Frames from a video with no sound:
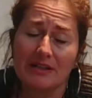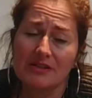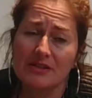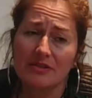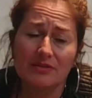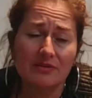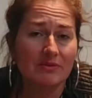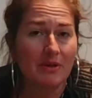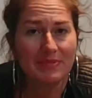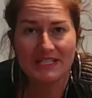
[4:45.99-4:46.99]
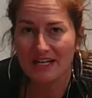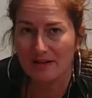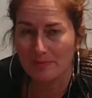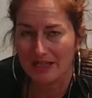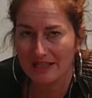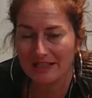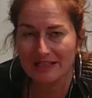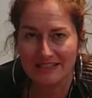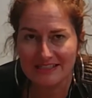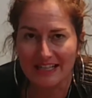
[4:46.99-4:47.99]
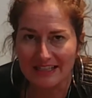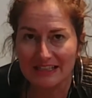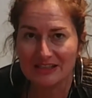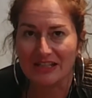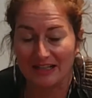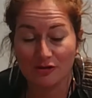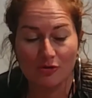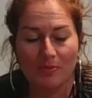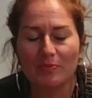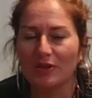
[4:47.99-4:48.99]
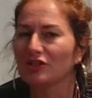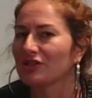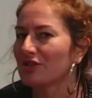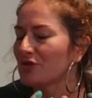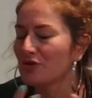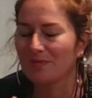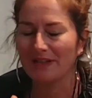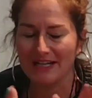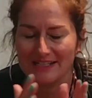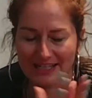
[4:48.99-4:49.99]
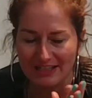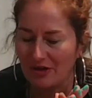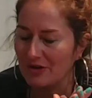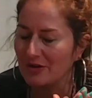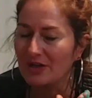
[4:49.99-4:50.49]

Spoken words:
So don't be scared of breaking it. It's like super precious and super nice. I know.